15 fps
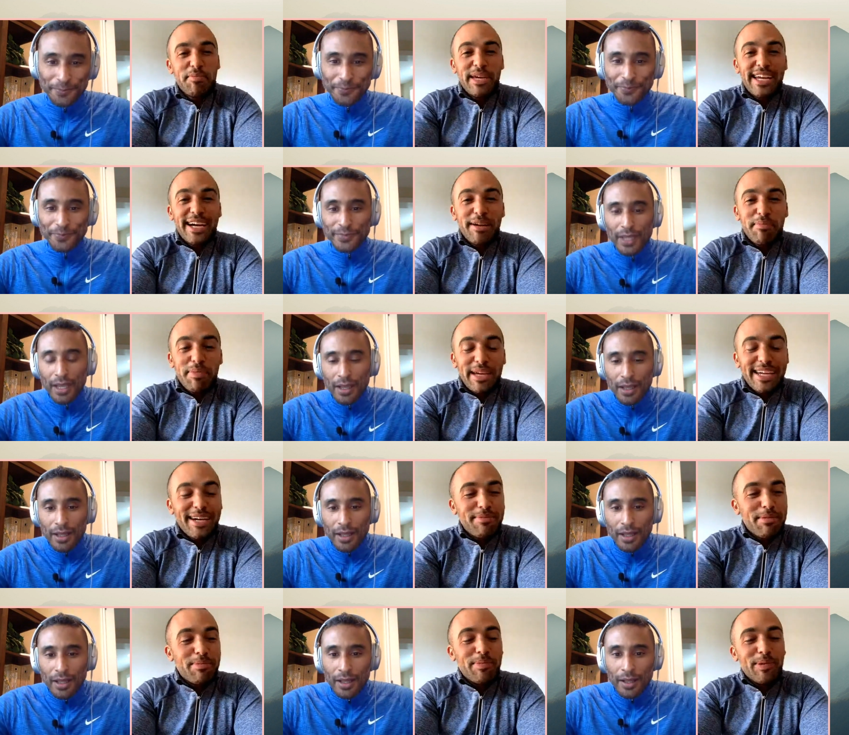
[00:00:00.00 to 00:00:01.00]
Speaker 1: Pick up, pick
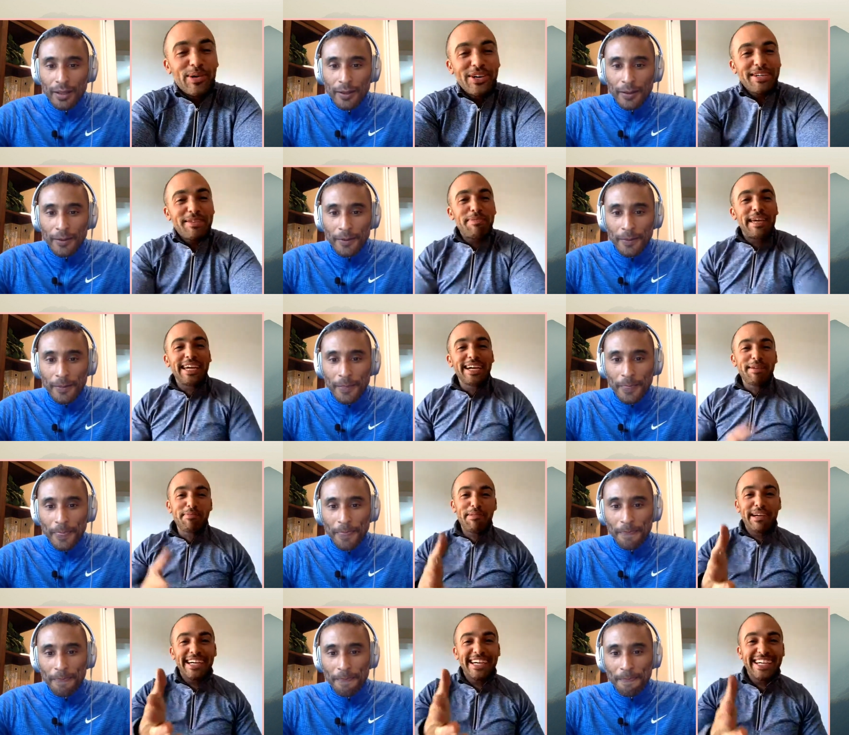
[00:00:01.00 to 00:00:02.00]
up a book. Pick up.
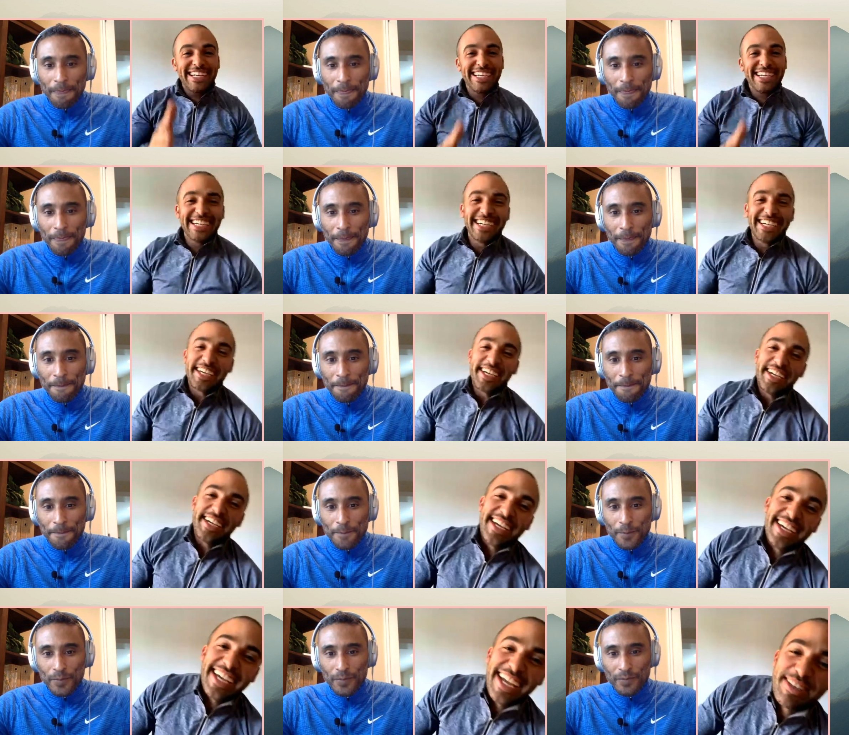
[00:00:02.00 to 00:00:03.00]
Uh,
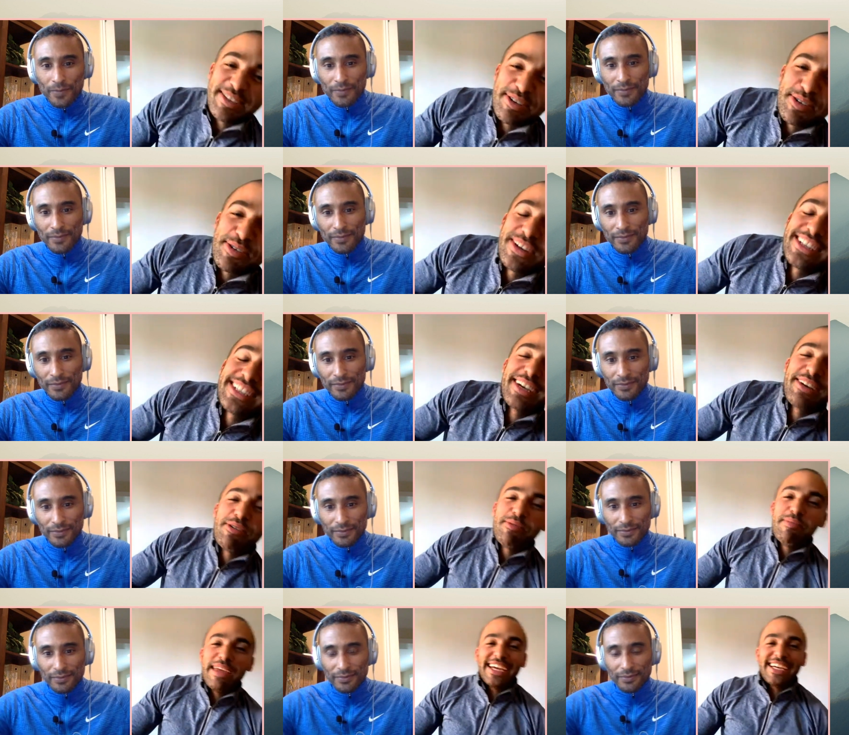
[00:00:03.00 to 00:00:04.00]
it's all. What is it? All
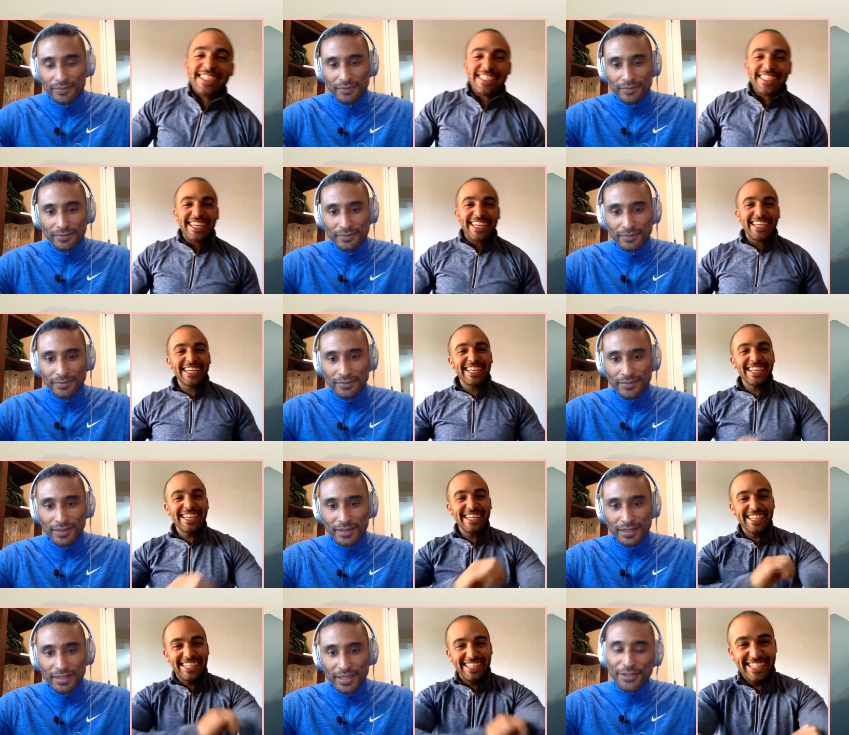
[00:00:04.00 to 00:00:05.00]
BS.
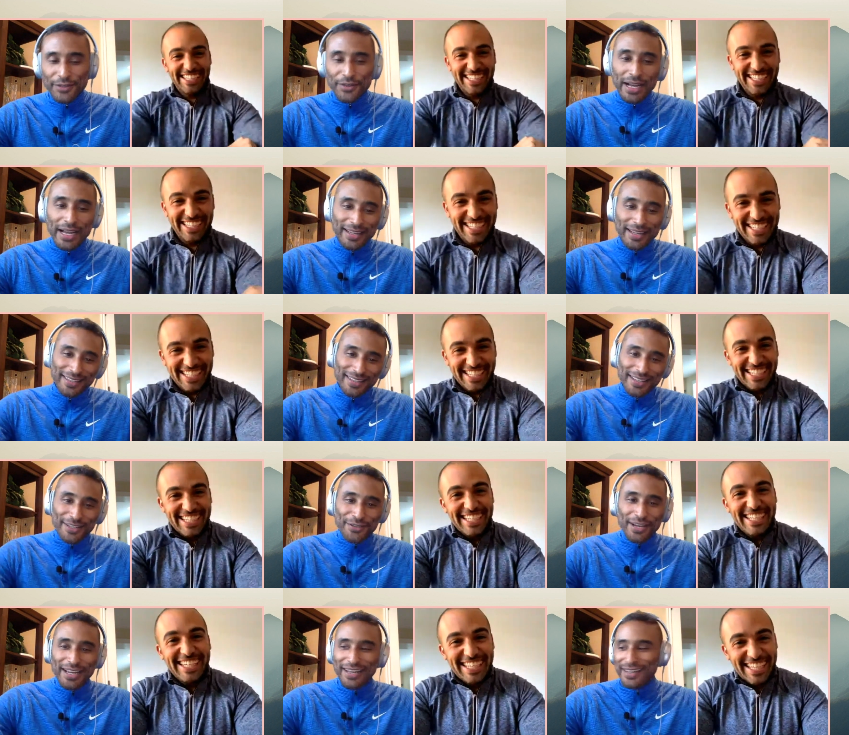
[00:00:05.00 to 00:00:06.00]
Speaker 2: That's right.
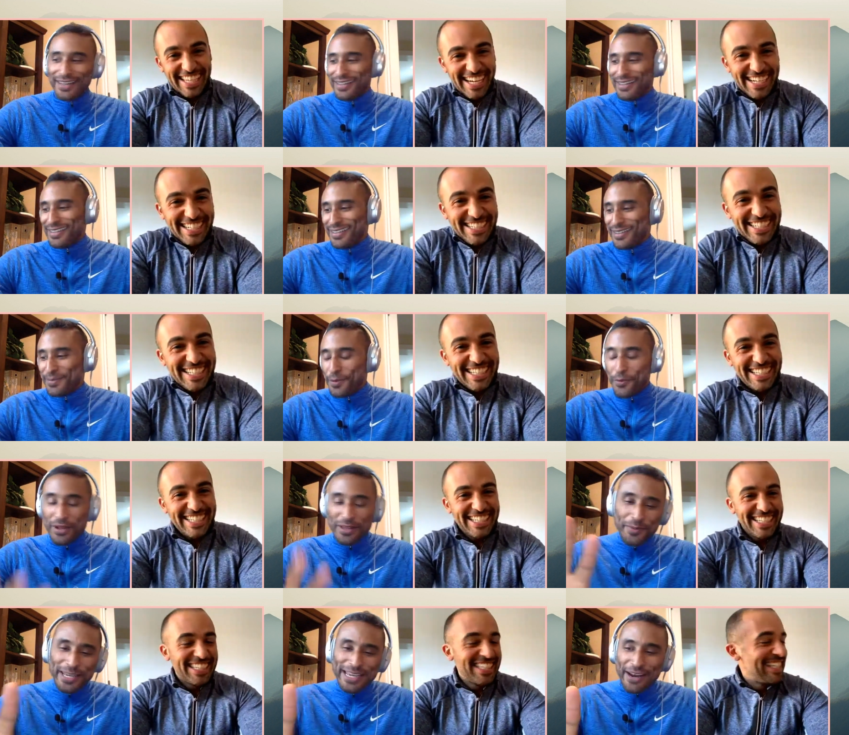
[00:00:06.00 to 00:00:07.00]
That's right. Yeah. But we
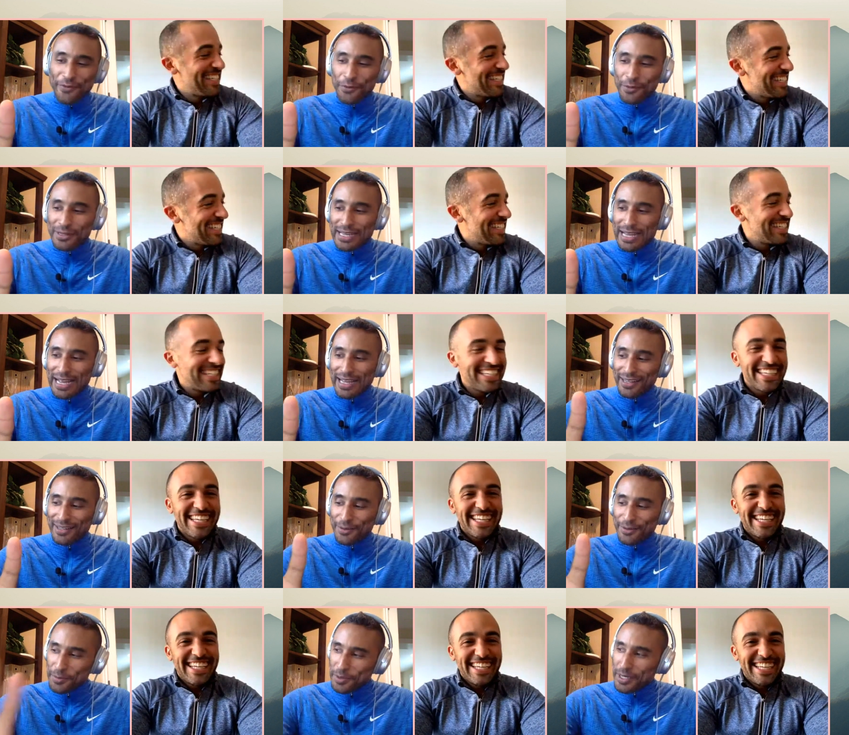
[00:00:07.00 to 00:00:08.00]
have to be careful with that.
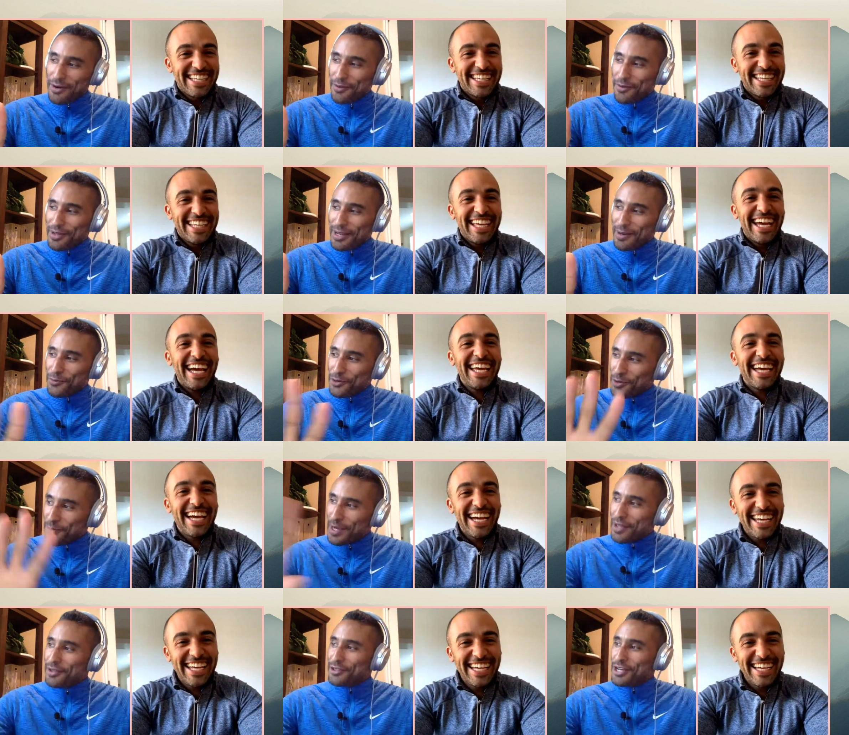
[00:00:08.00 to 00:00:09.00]
We have to be careful with that. Yeah, I'm yeah. doing
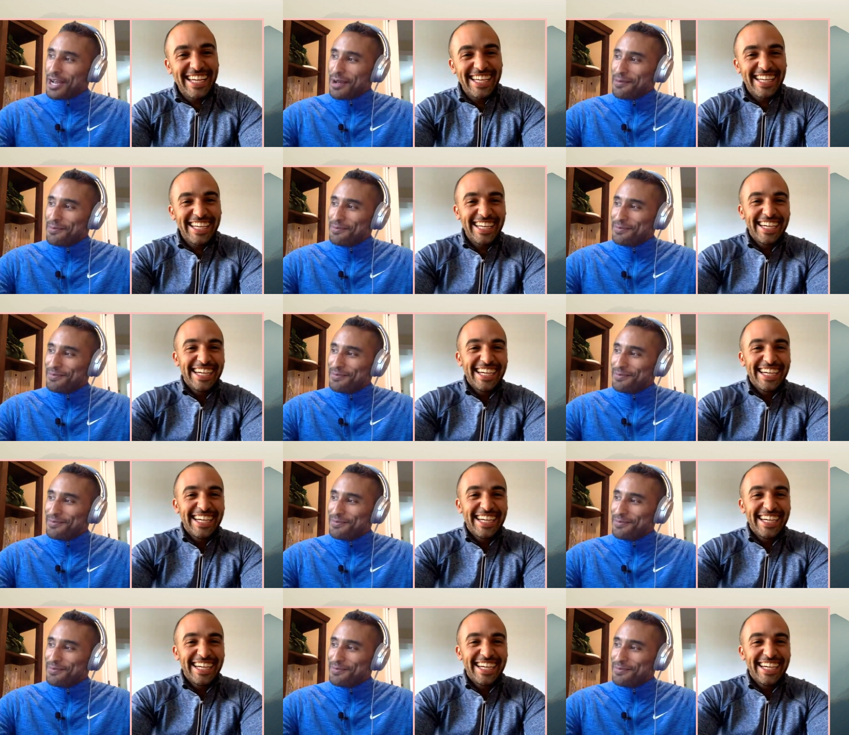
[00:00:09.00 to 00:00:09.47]
my other job.